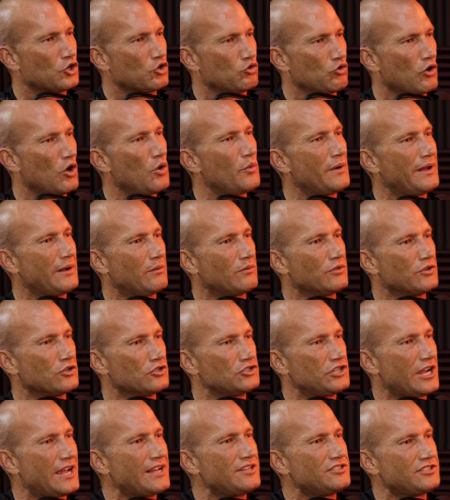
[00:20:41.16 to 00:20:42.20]
growing, when they're
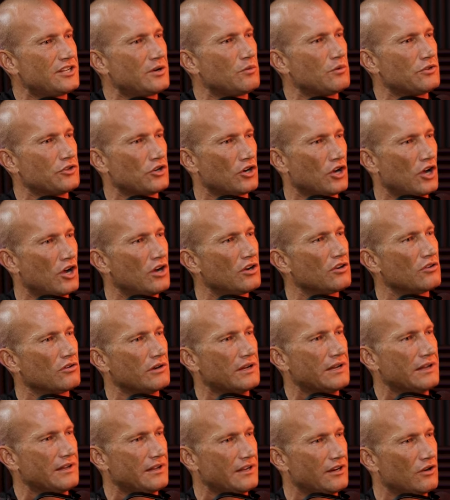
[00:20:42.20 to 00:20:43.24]
changing, when they're
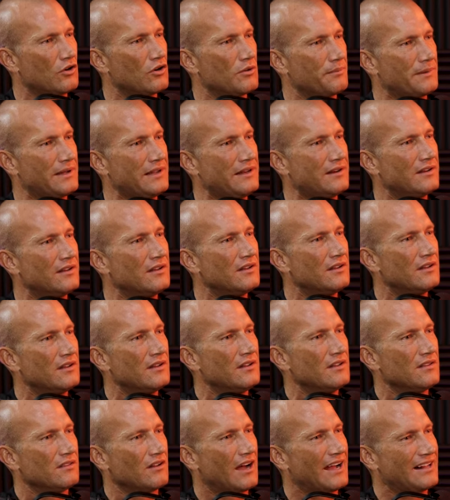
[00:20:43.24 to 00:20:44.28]
hungry. Exactly. You know what I mean?
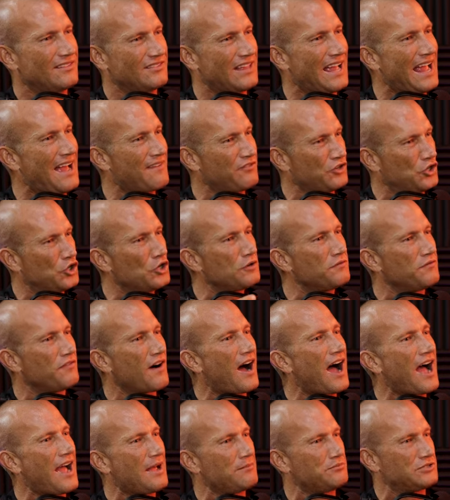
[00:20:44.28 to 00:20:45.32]
Like they have good
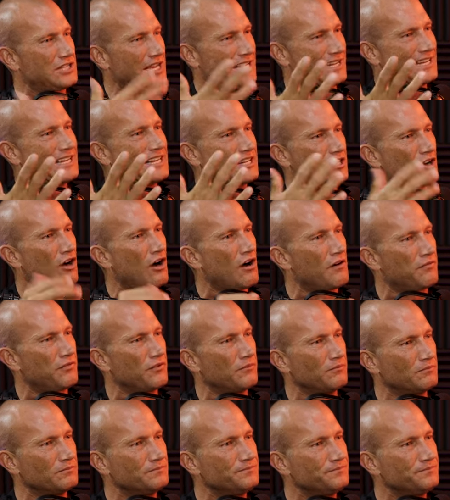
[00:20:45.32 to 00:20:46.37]
vibes that kick off them.